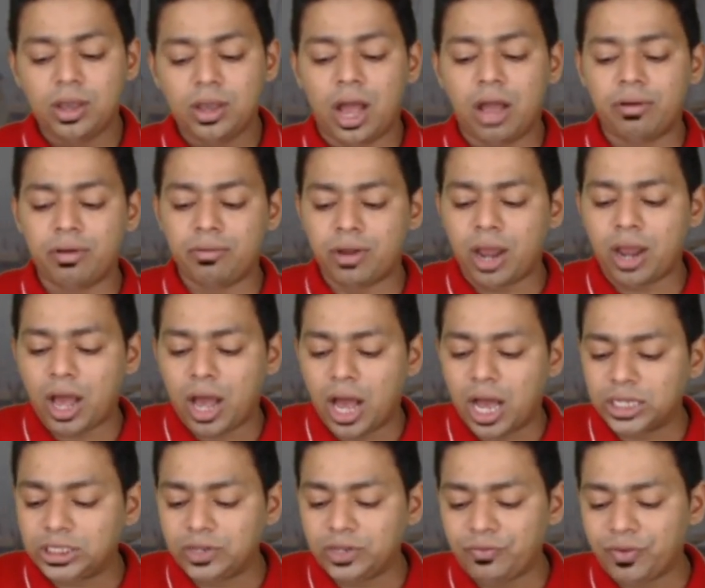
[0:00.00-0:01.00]
However,
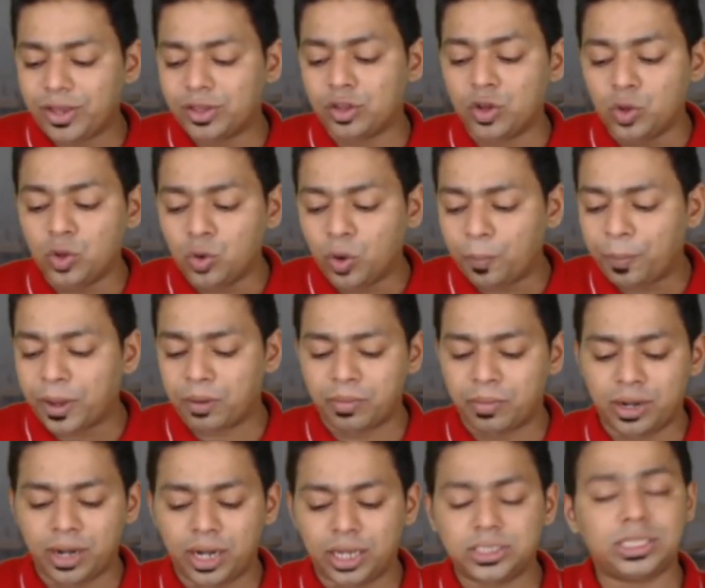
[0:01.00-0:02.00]
Asif has no
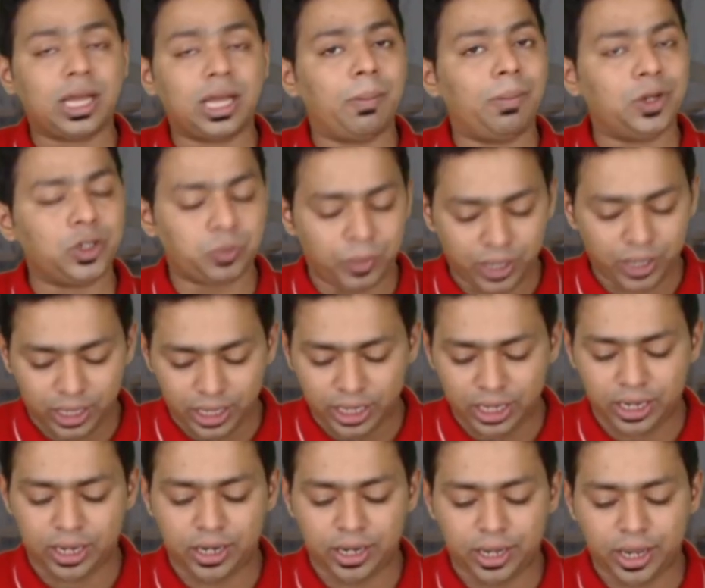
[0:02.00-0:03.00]
permanent establishment
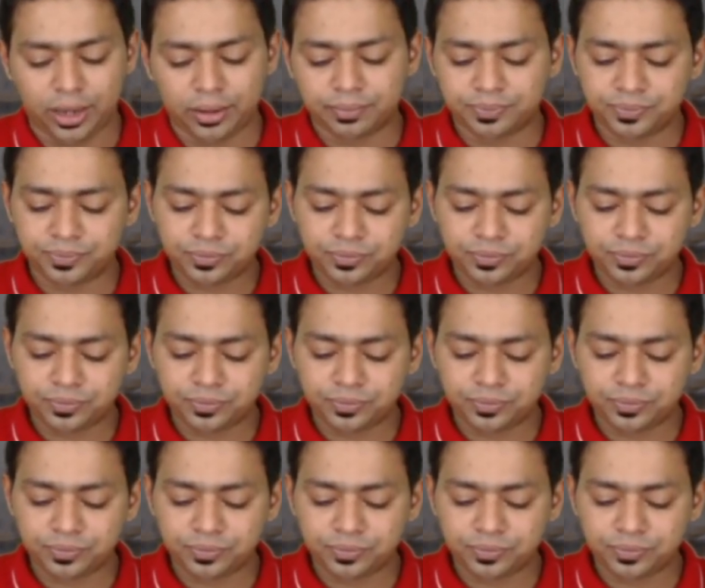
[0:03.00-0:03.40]
in India.